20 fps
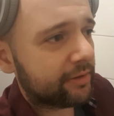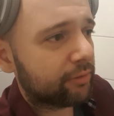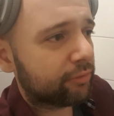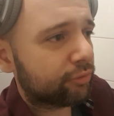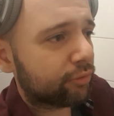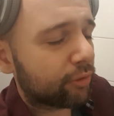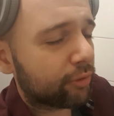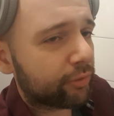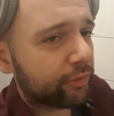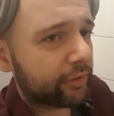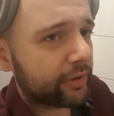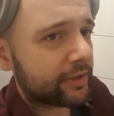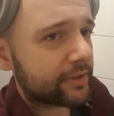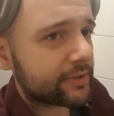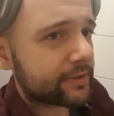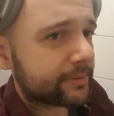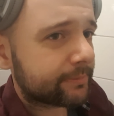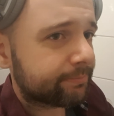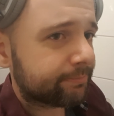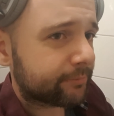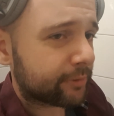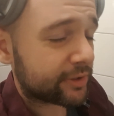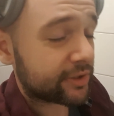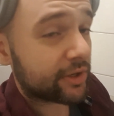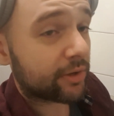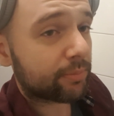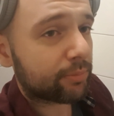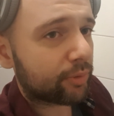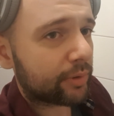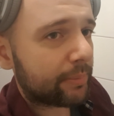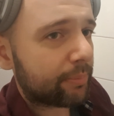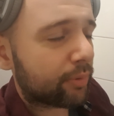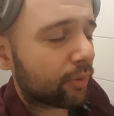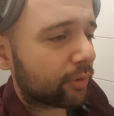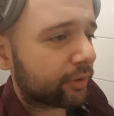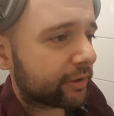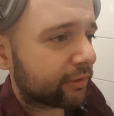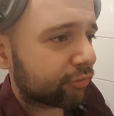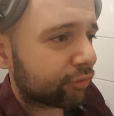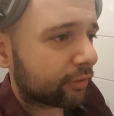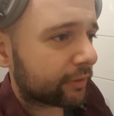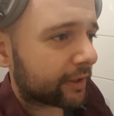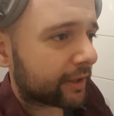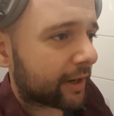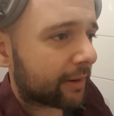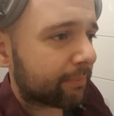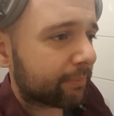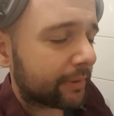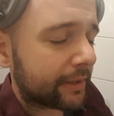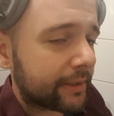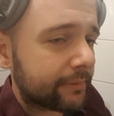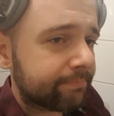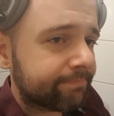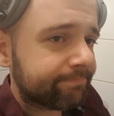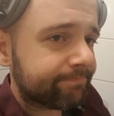or four things, which are more important for the company.